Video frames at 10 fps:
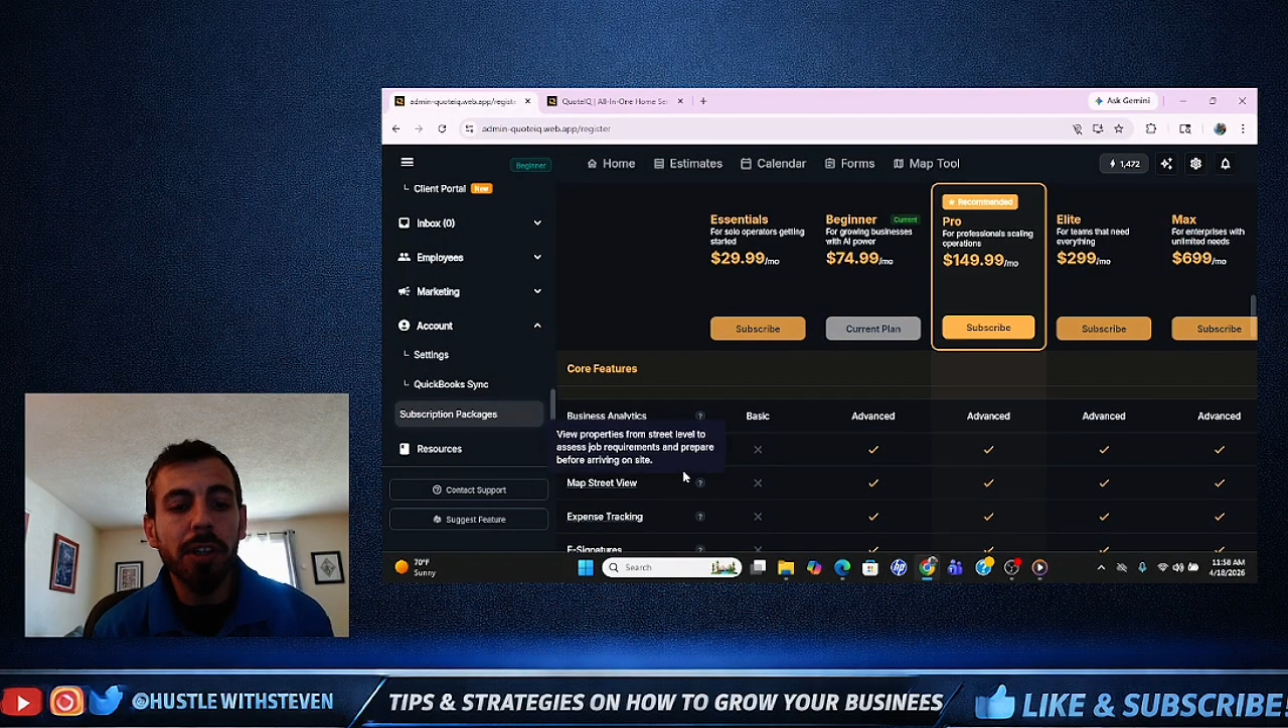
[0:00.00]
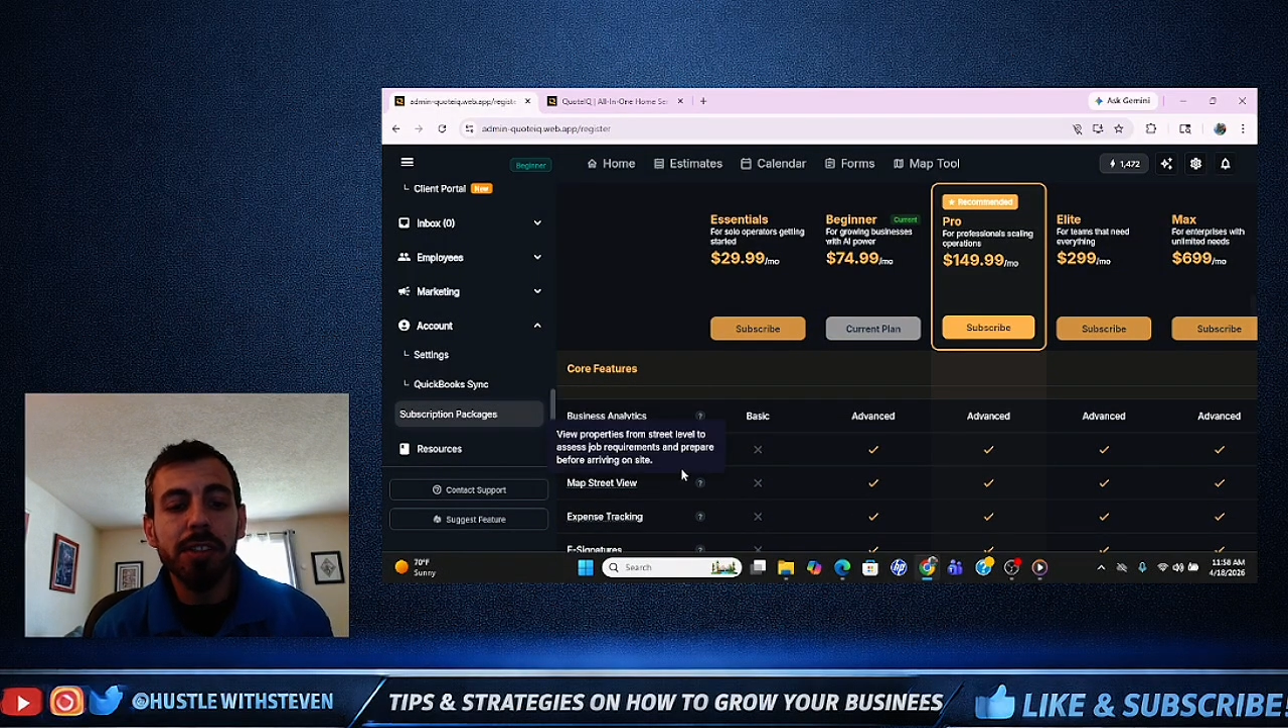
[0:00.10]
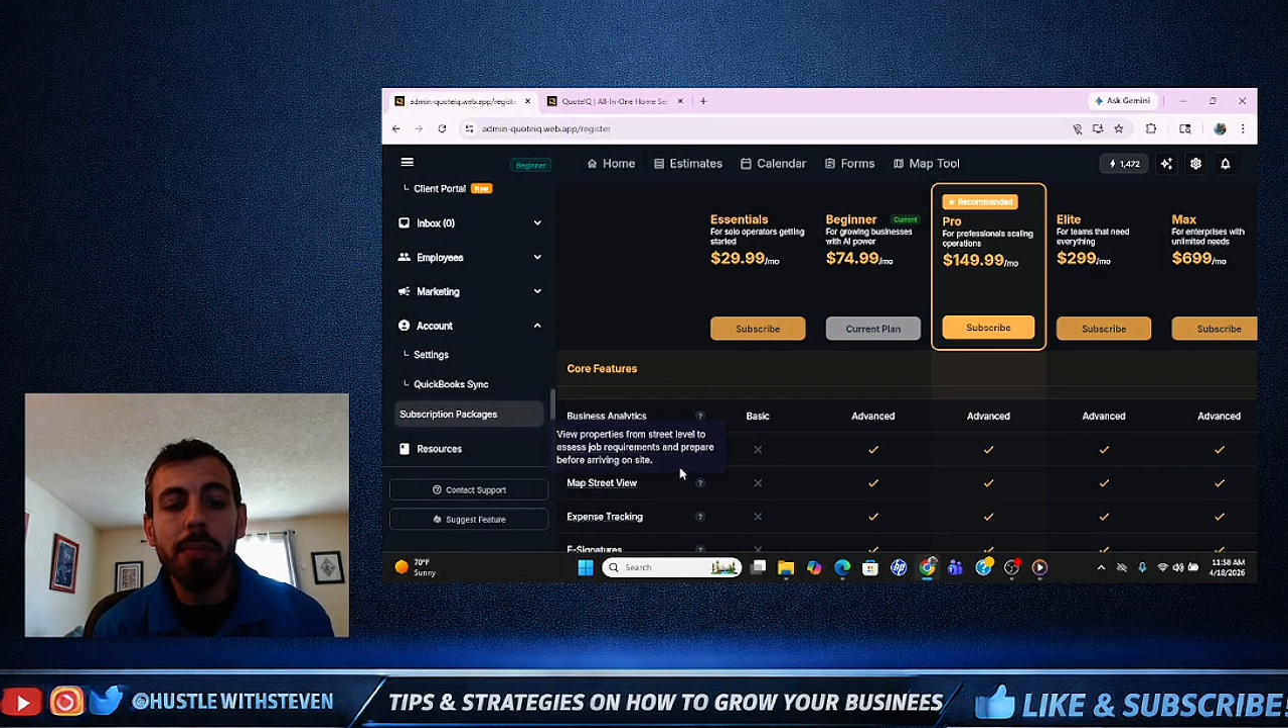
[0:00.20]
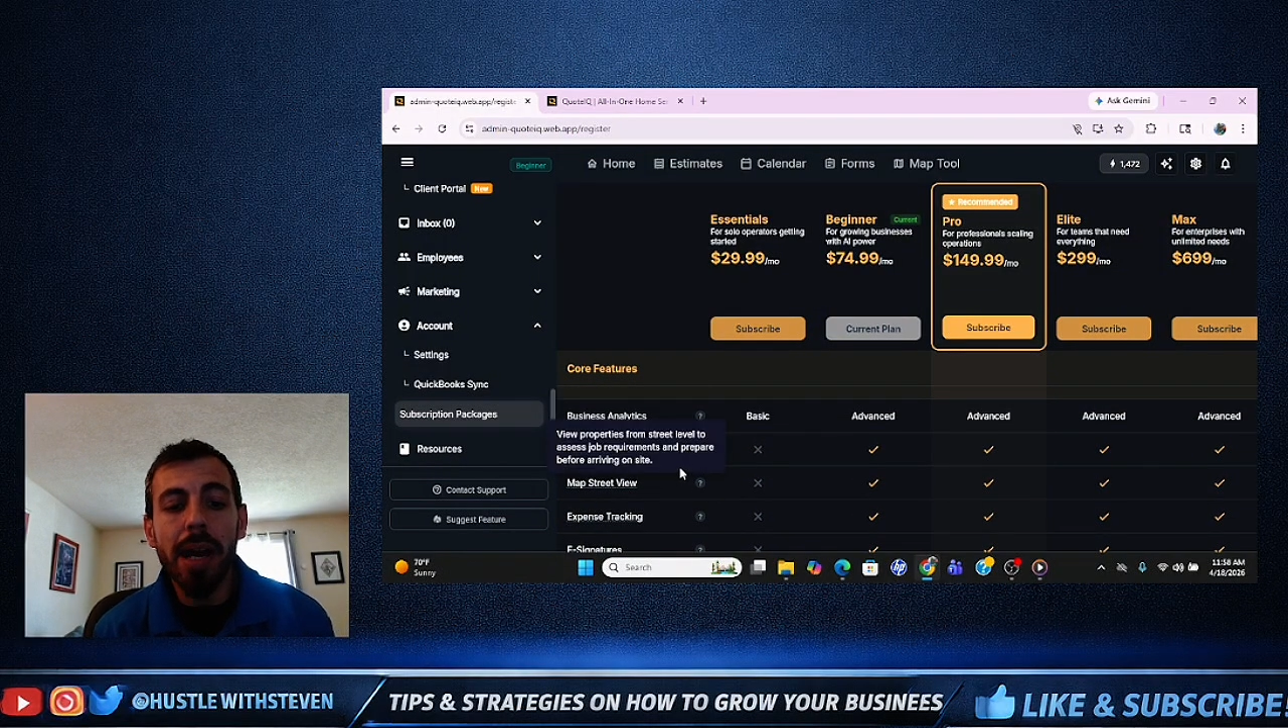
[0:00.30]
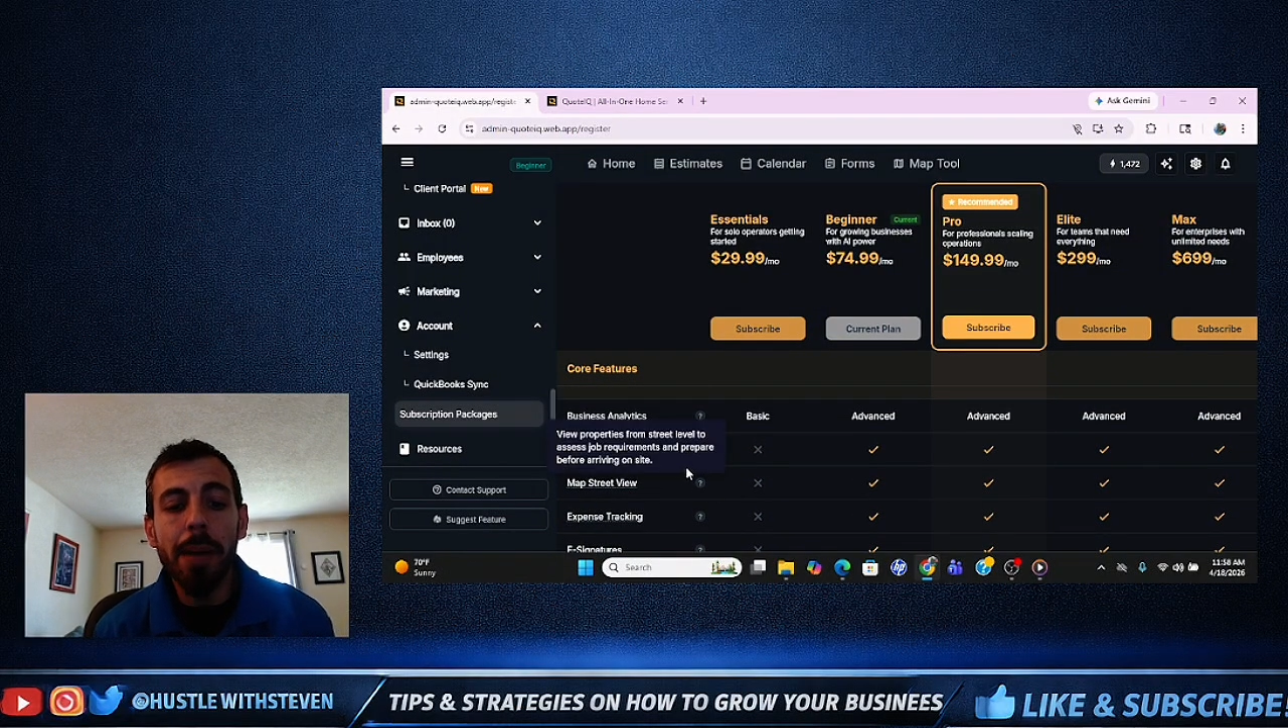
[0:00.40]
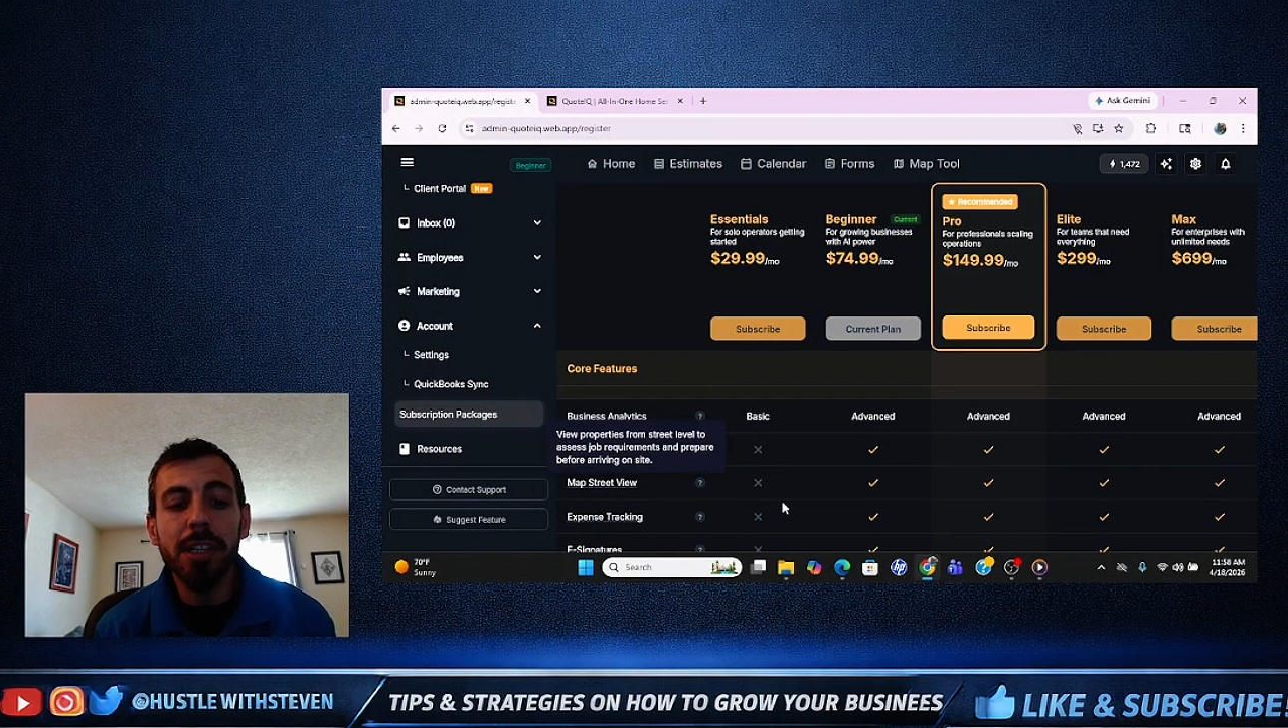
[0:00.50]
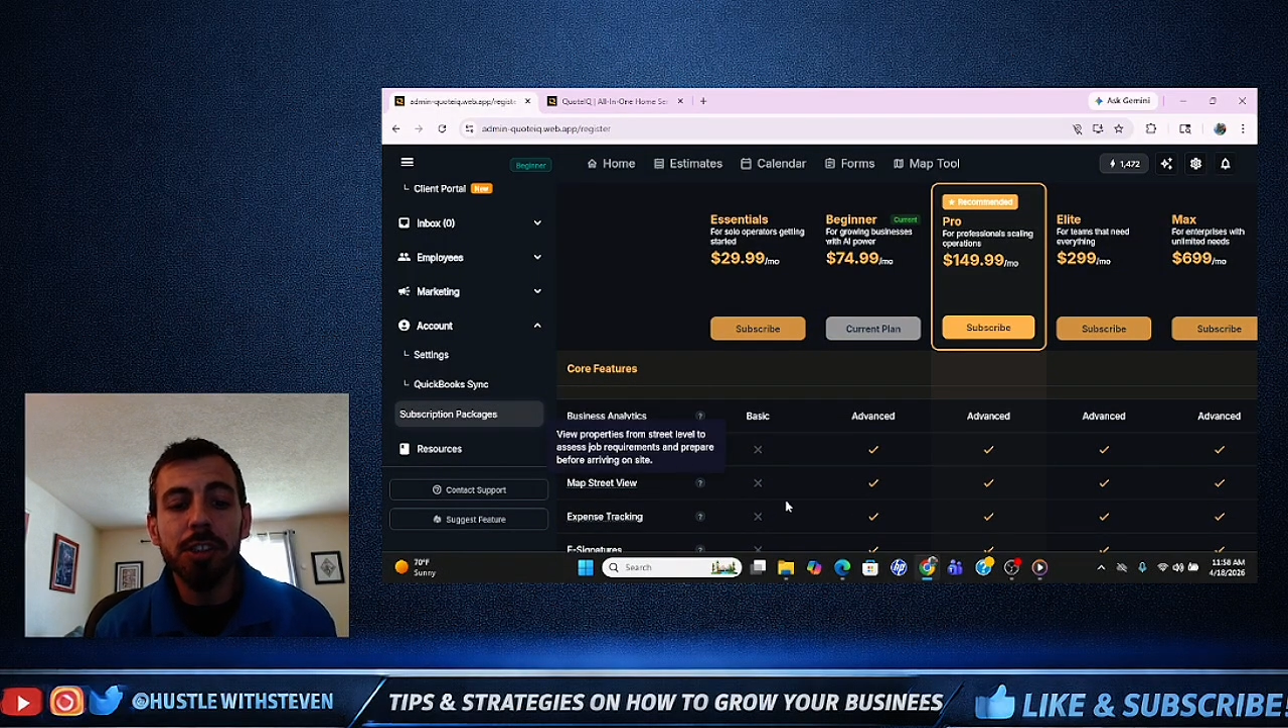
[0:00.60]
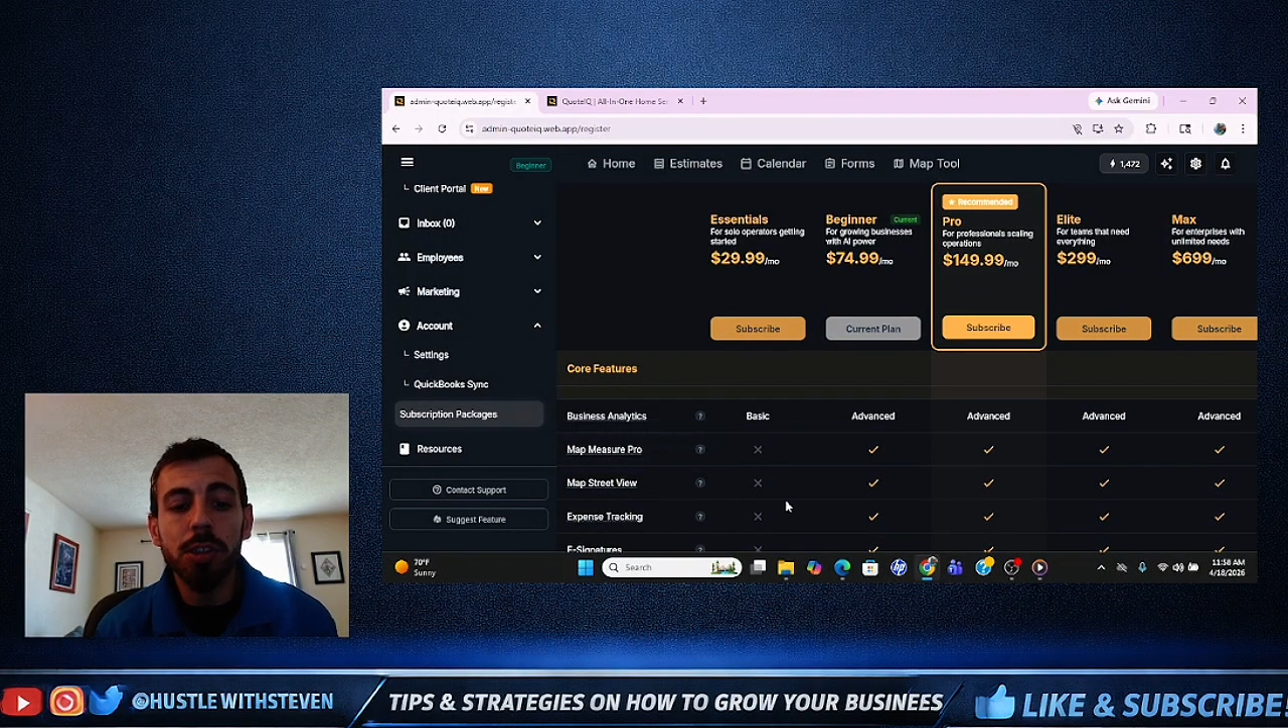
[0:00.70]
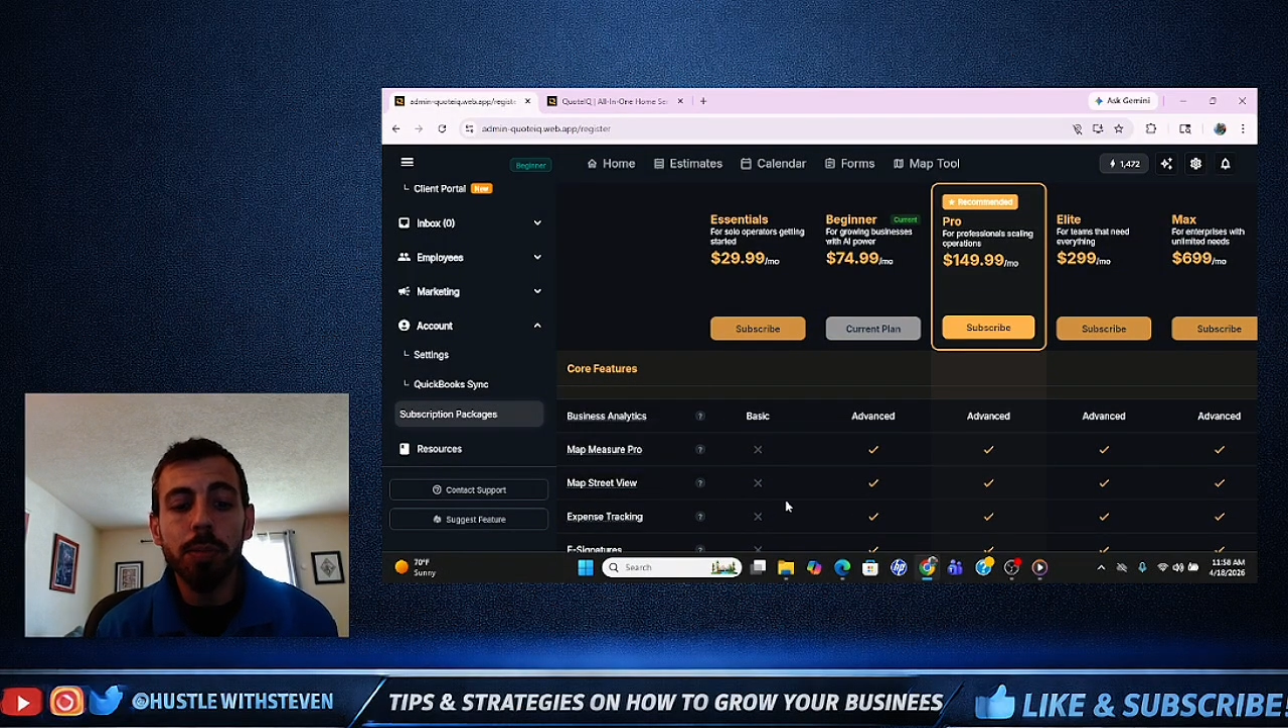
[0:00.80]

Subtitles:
is the Map Measure